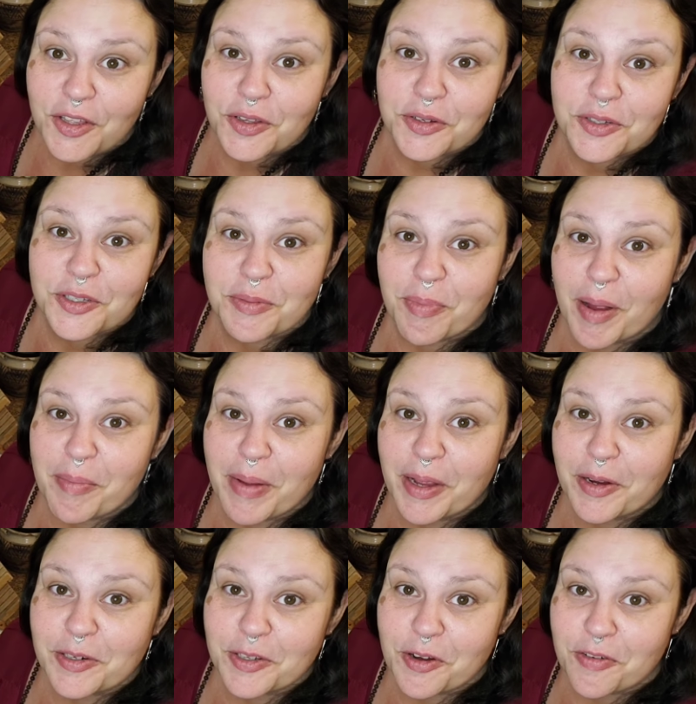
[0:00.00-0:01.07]
used bread
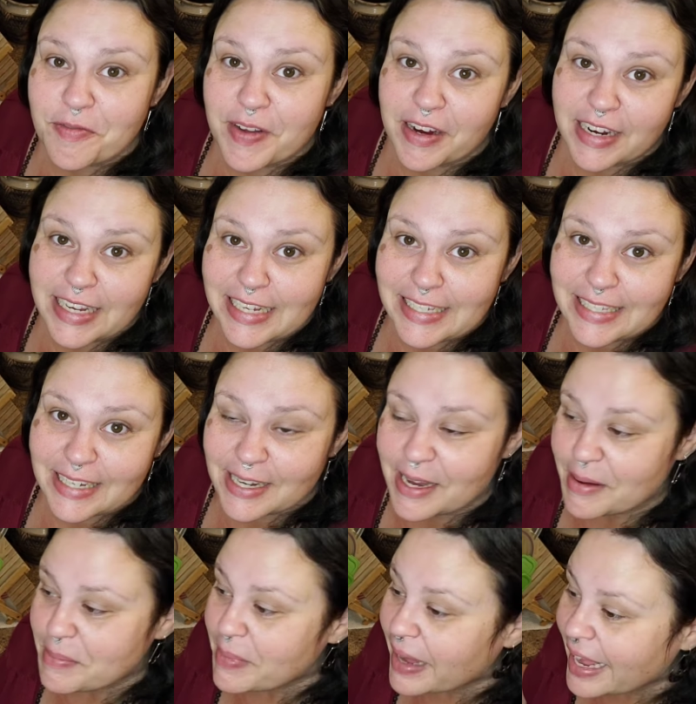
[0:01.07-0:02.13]
makers are very easy to
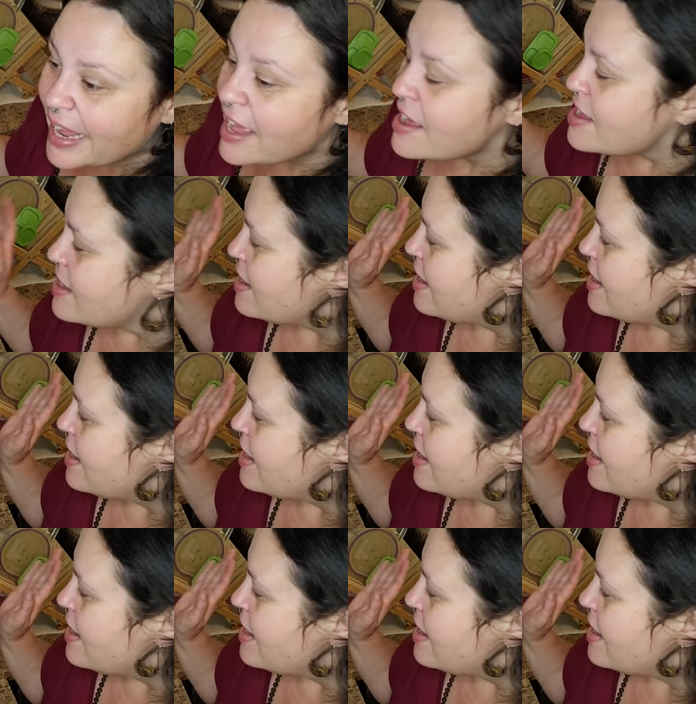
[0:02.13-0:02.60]
come by.